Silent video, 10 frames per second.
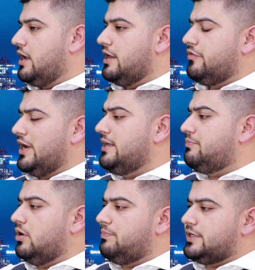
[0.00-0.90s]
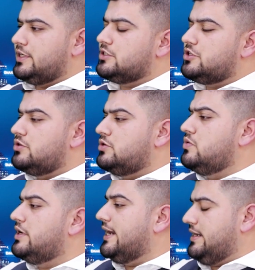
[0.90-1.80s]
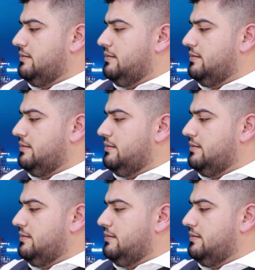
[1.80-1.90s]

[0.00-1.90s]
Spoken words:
In ready properties, you do get